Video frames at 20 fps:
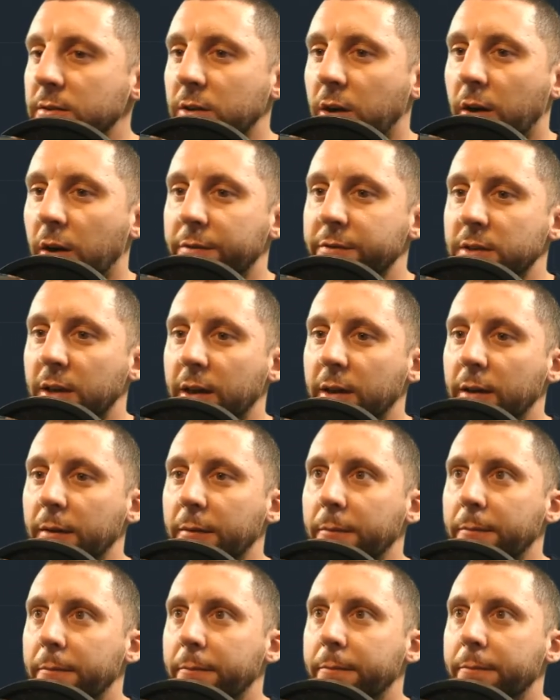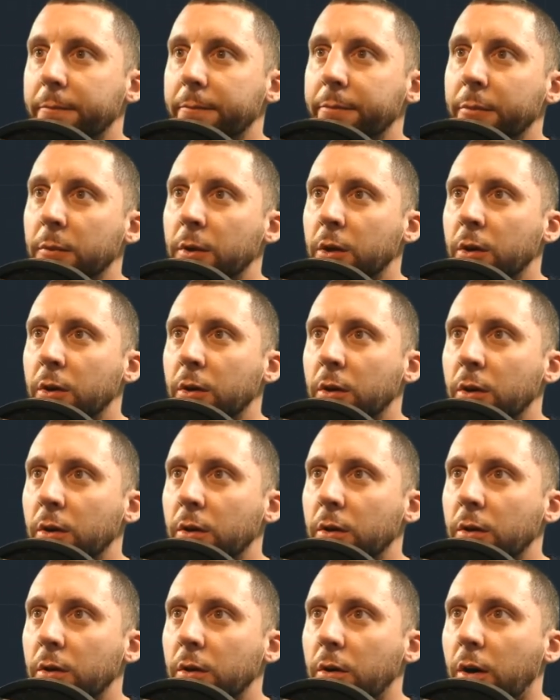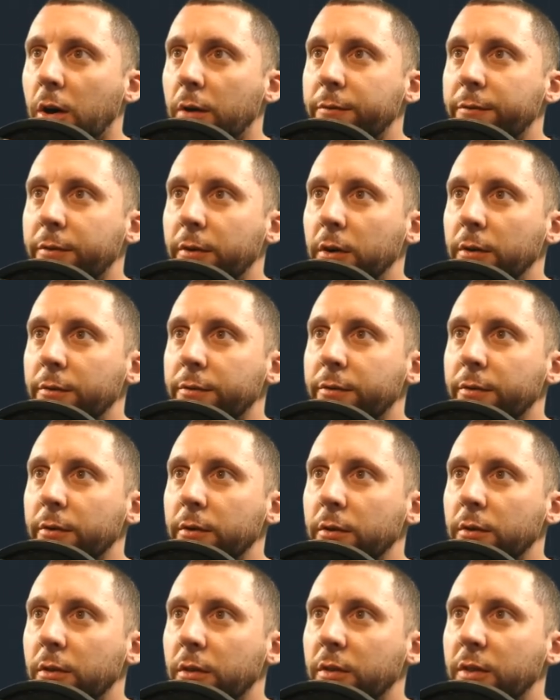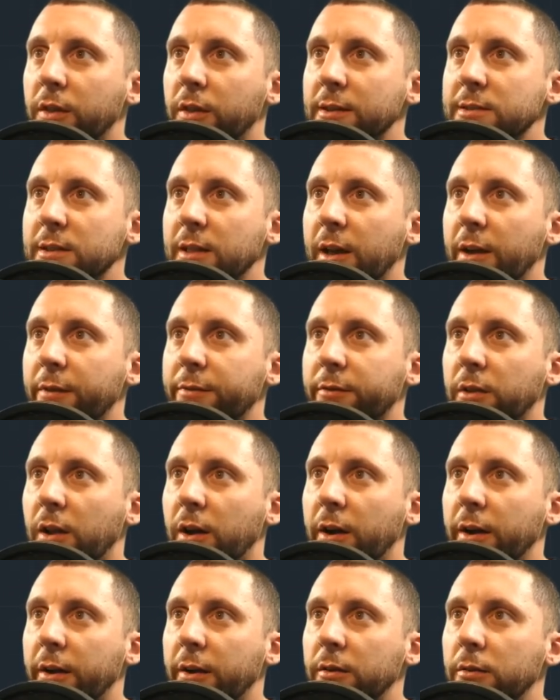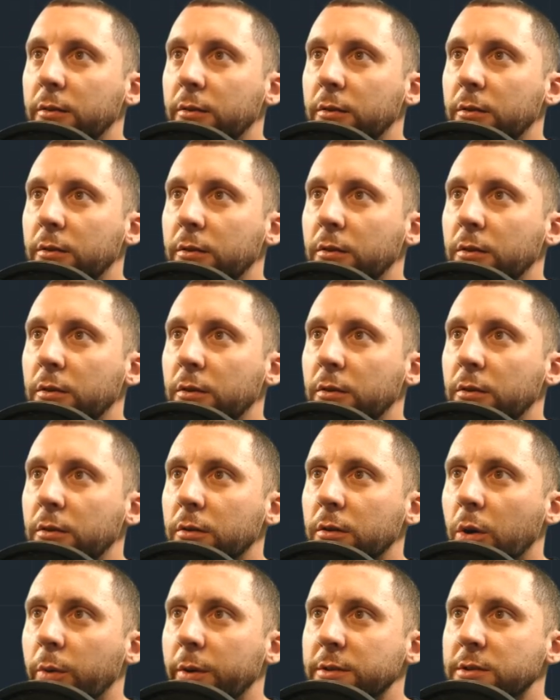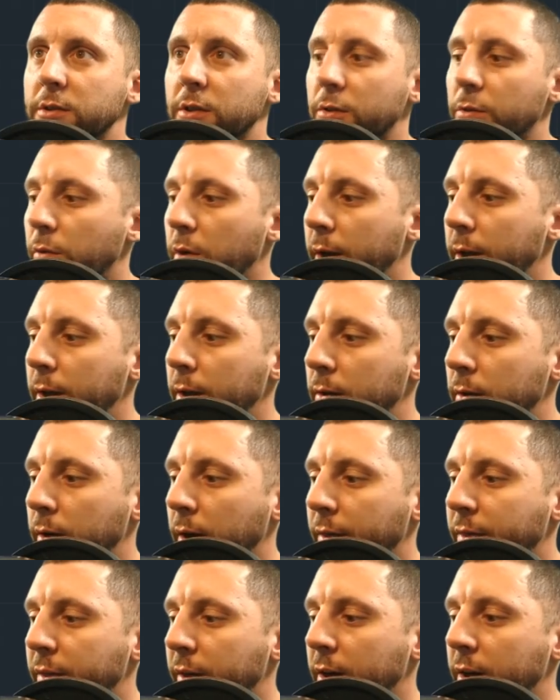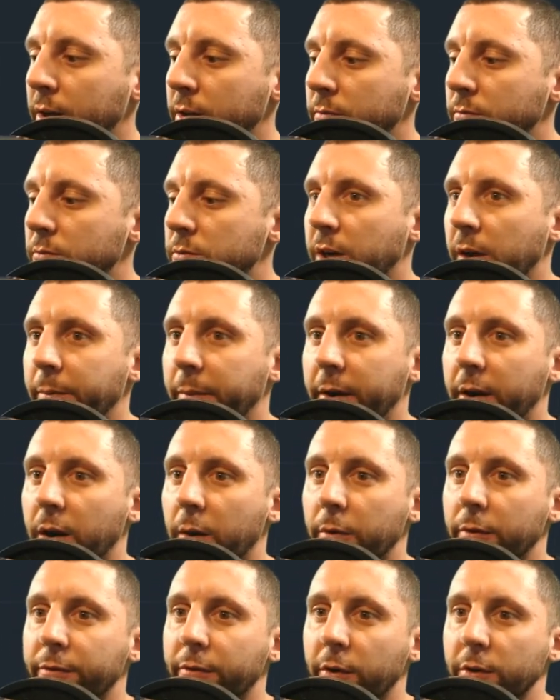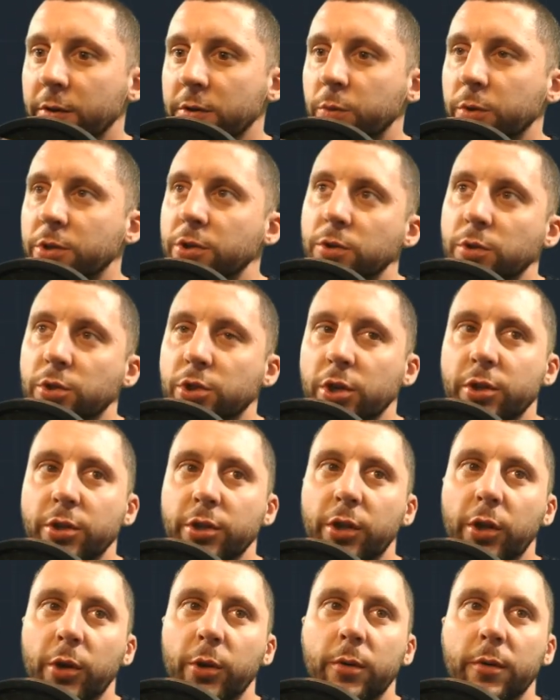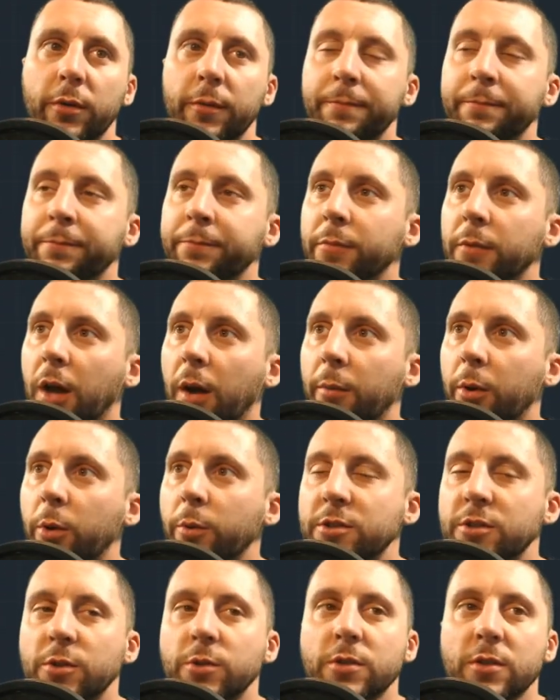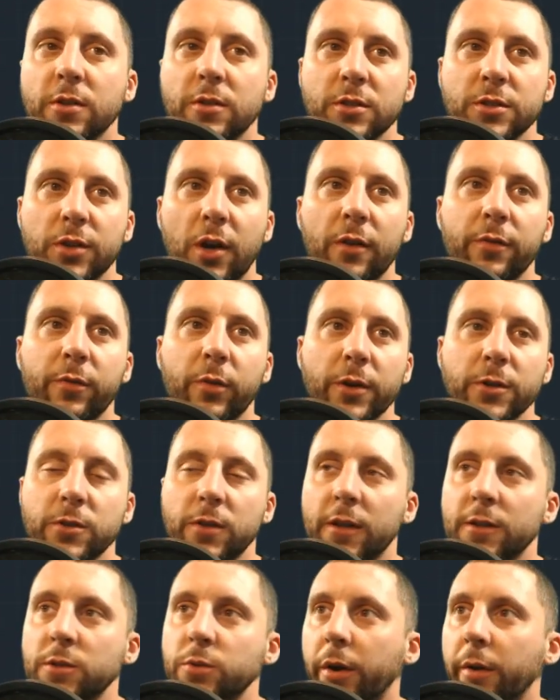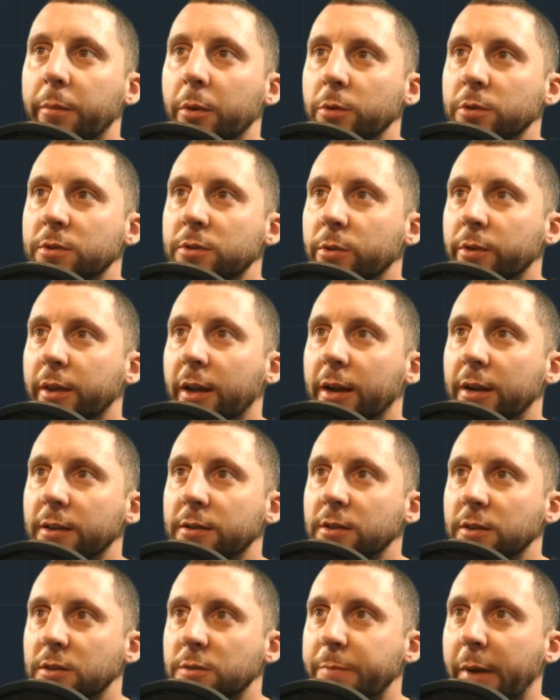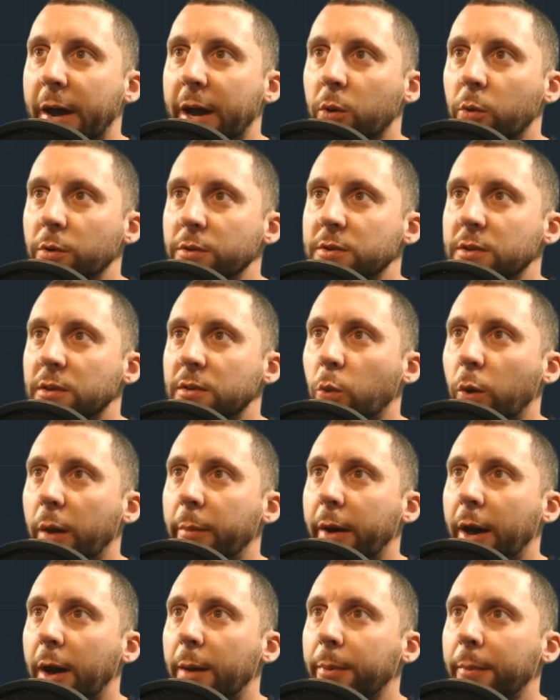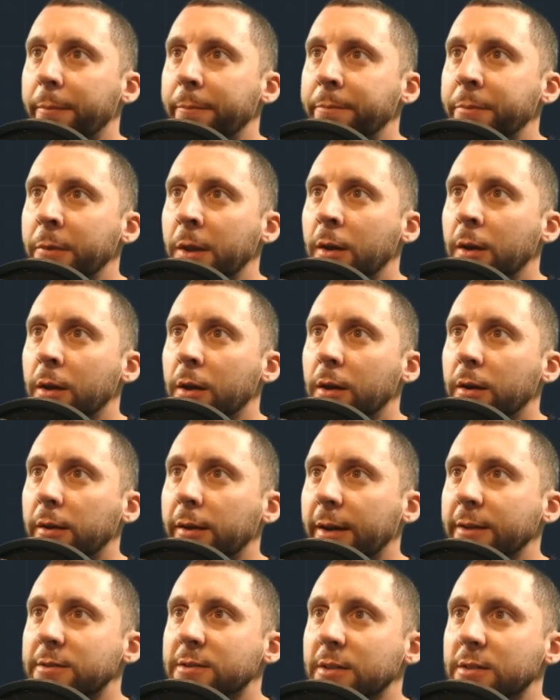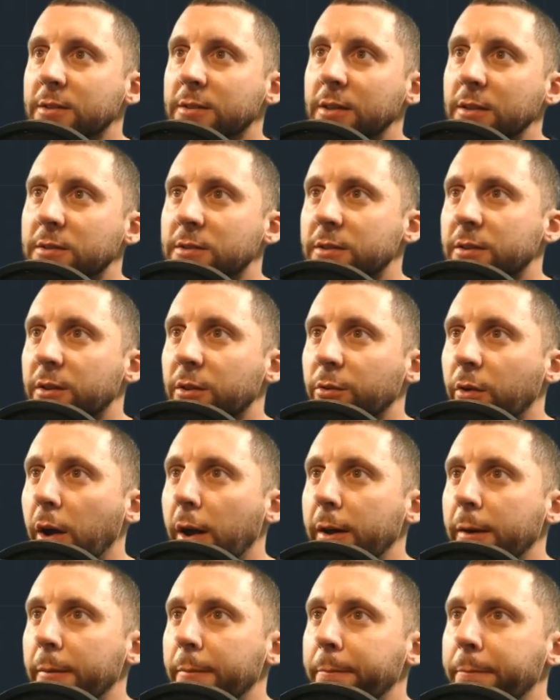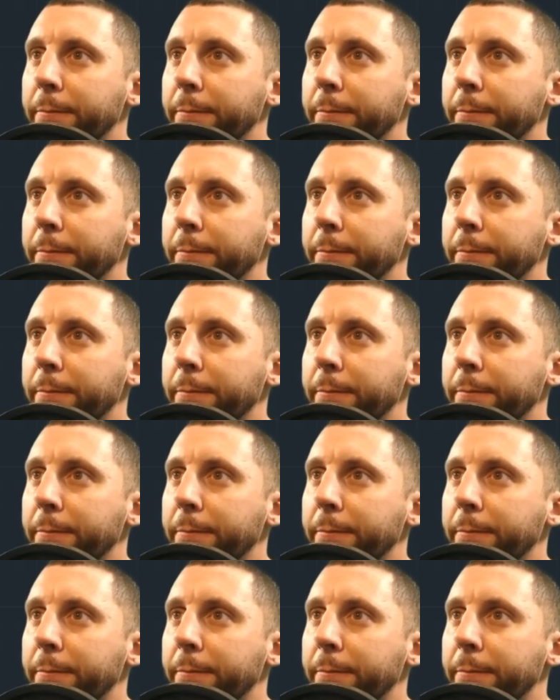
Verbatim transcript: offset off of this left line going to the right. I think I typed my number first, which you shouldn't do. I'm always used to the software, so that's why I'm always doing that. It's backwards in the web app. 9/16 to the right.